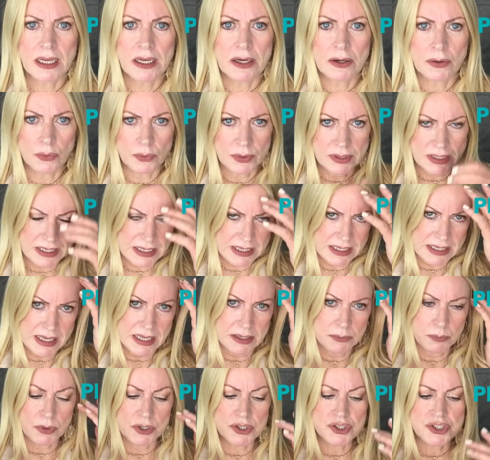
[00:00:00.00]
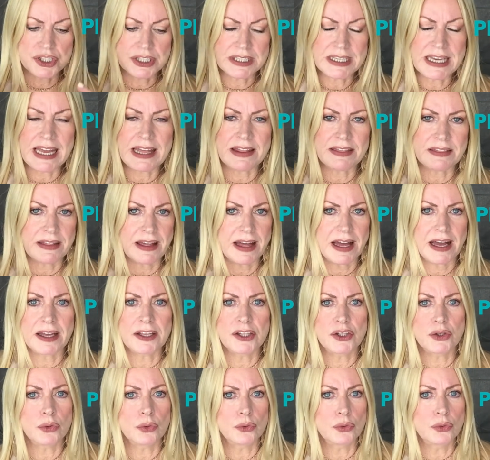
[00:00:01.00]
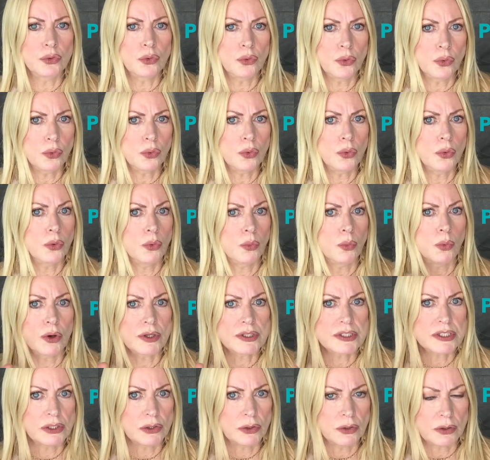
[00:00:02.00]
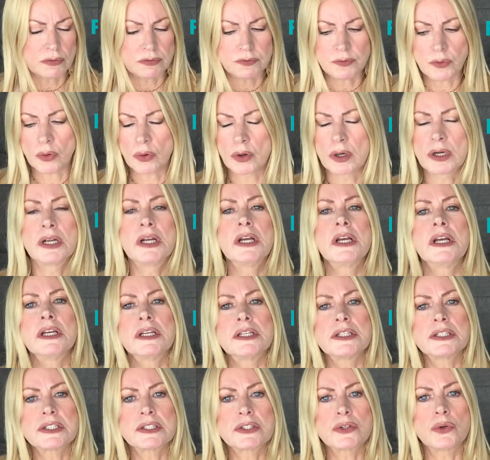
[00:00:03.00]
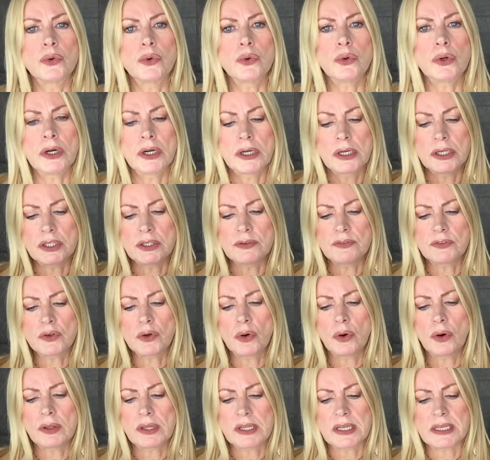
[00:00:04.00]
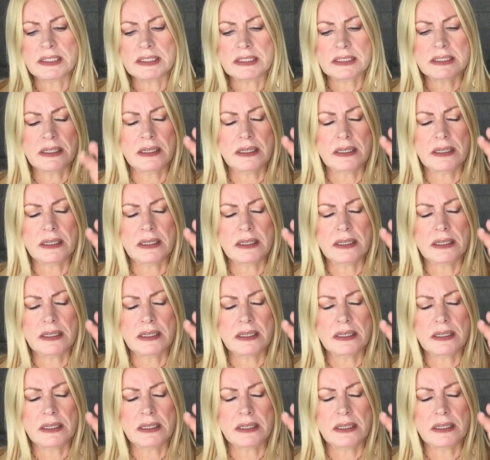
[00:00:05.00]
okay? And once you get that, you'll know what to look for. So you've got this